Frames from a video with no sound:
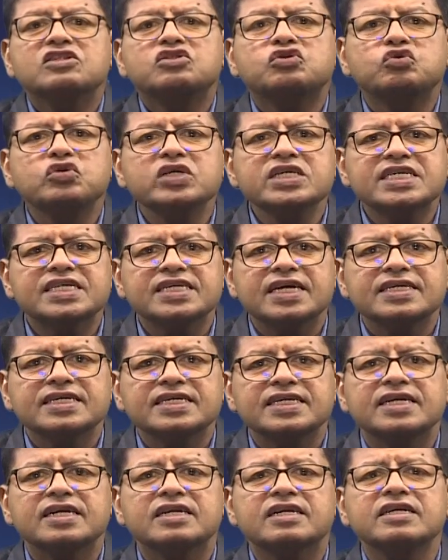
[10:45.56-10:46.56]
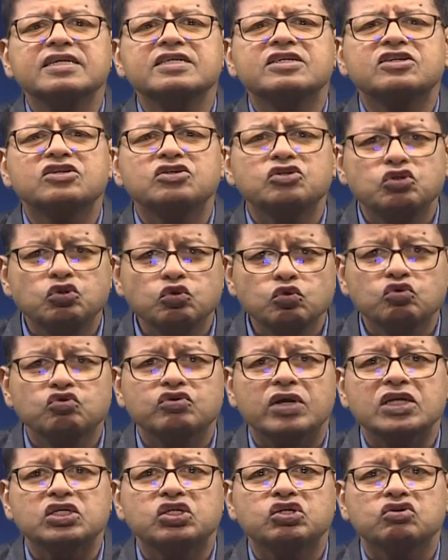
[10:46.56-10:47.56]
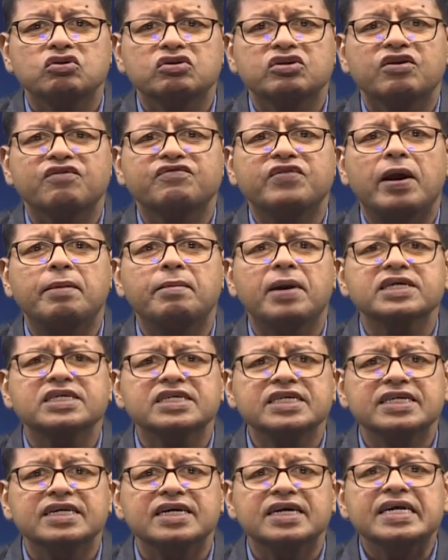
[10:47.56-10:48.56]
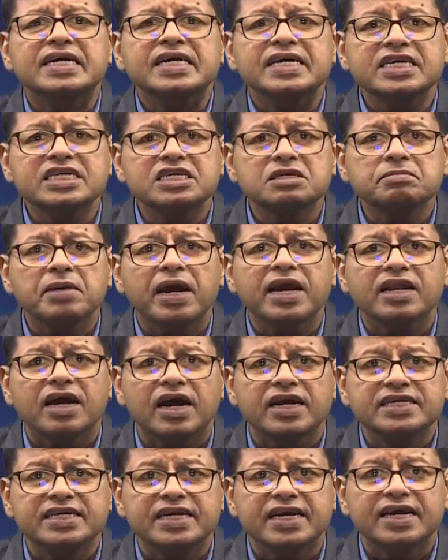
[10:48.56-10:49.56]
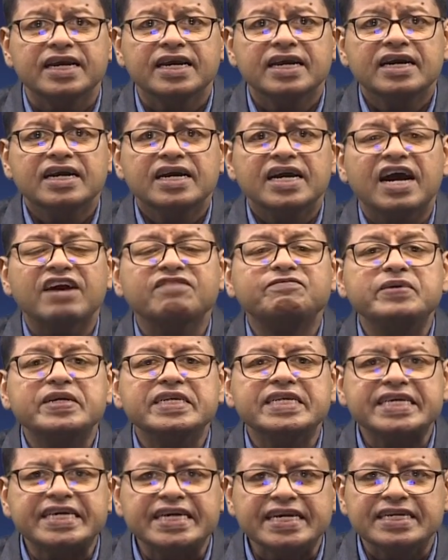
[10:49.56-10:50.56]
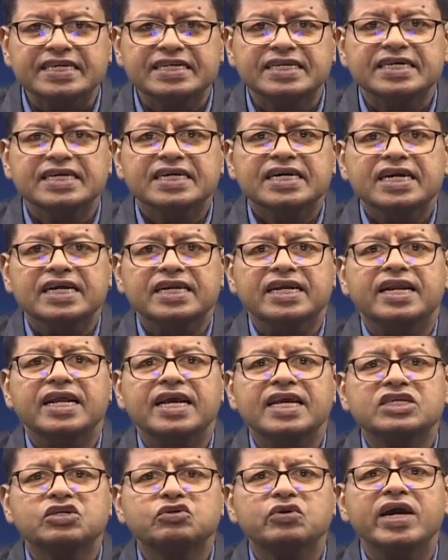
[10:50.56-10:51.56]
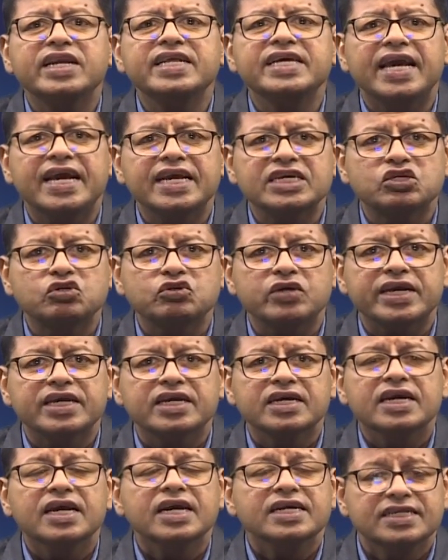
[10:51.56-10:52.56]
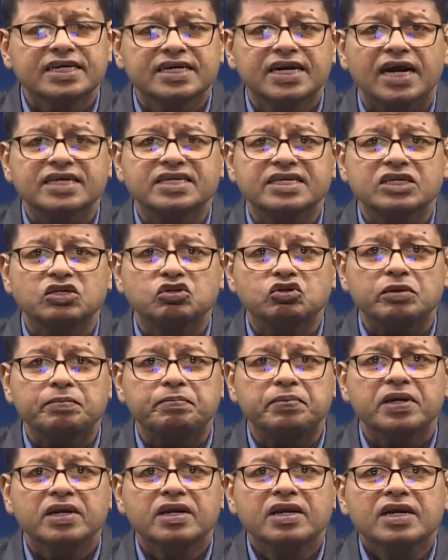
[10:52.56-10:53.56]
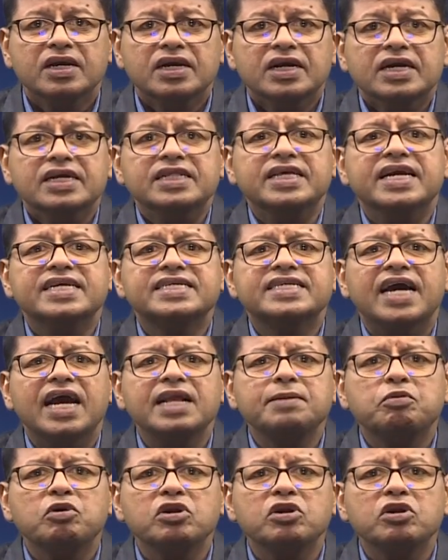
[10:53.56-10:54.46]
3 sons and at least 2 grandchildren of the Hamas leader Ismail Haniyeh have been killed in an Israeli airstrike in the Gaza Strip. The exiled